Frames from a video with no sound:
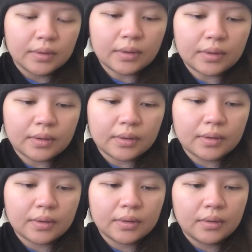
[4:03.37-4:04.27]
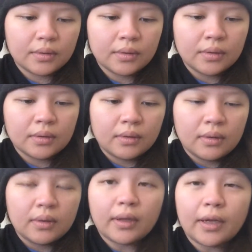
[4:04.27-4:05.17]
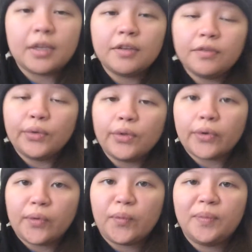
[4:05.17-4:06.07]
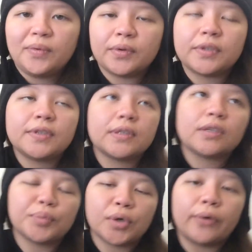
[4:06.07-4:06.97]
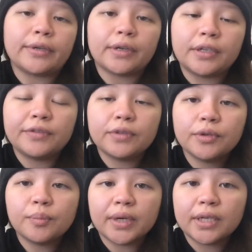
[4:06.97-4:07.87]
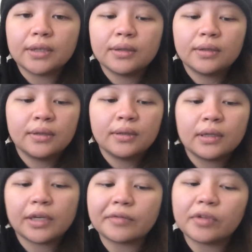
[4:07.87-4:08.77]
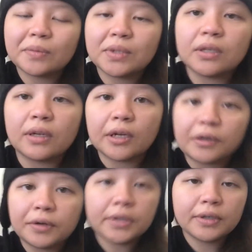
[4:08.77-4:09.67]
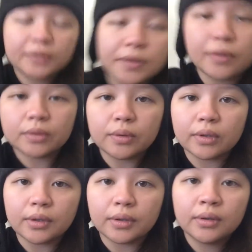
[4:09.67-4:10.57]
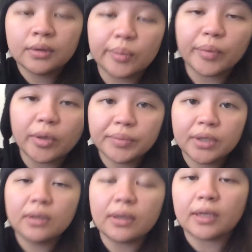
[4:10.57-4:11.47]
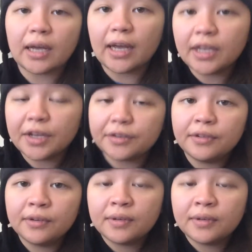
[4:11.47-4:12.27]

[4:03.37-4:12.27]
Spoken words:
is that even though, this is like a pro and con, even though you might have limited areas to do the pump in, like I had